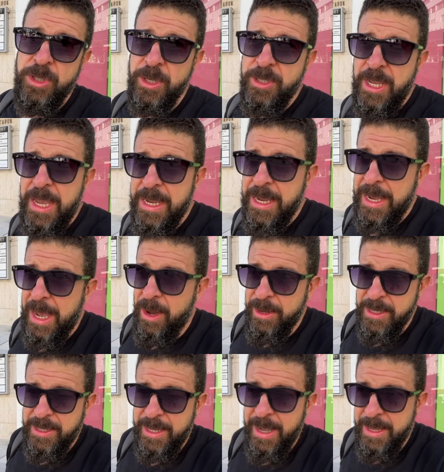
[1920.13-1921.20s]
are taking out
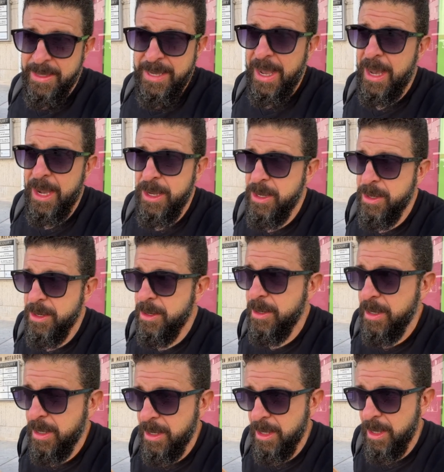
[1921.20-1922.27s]

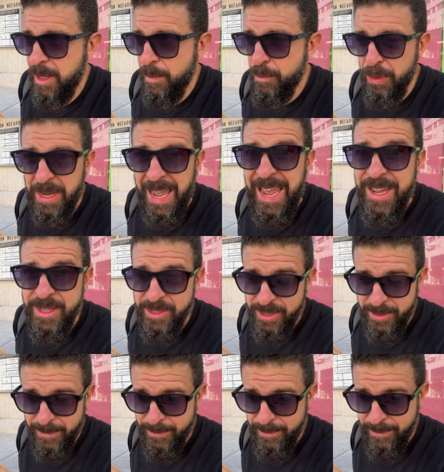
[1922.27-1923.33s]
entire
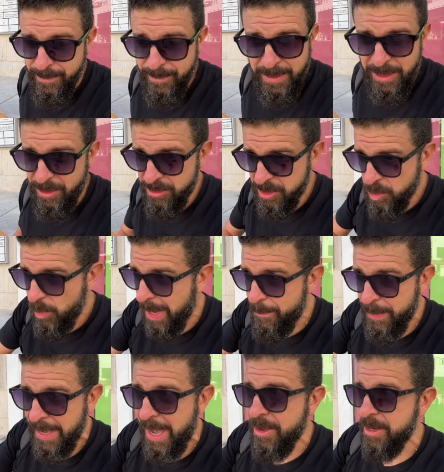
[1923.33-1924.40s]
brigades. Like, they're just
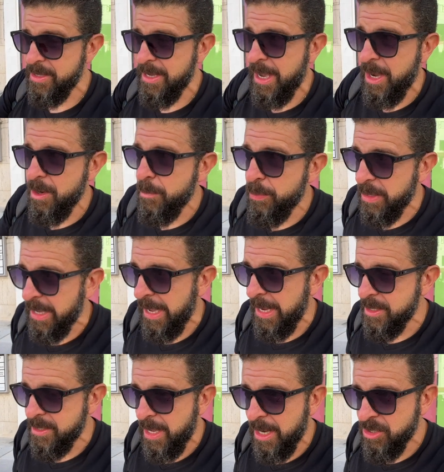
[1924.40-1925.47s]
wiping out entire
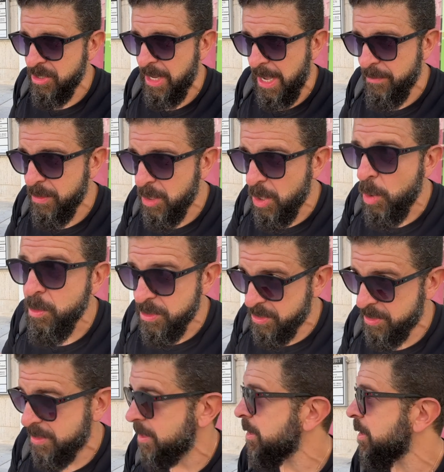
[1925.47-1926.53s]
brigades. They actually have
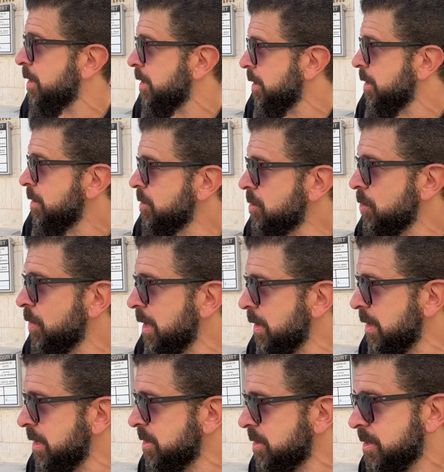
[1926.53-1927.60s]
goats doing
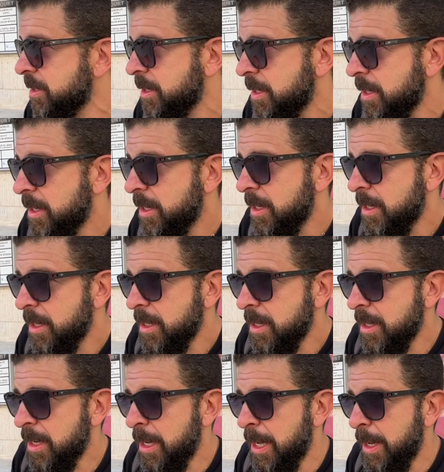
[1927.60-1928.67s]
this.
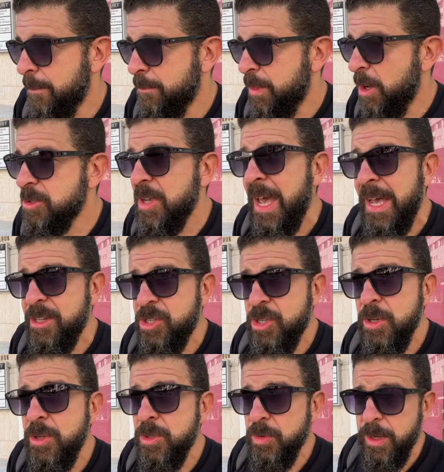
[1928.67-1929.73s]
They also had
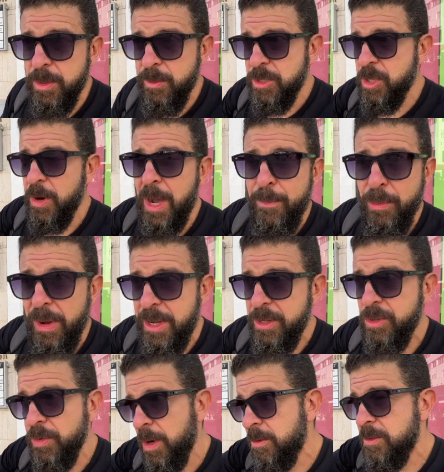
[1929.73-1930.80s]
children, which are operating
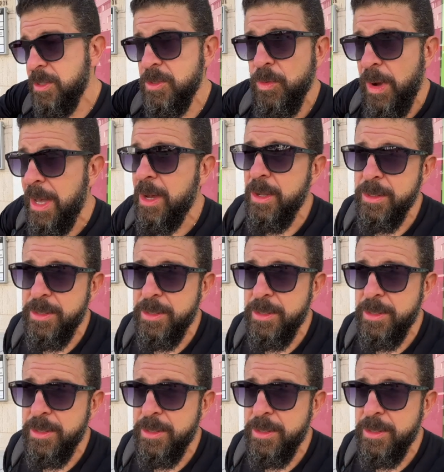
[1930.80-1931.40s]
drones as well,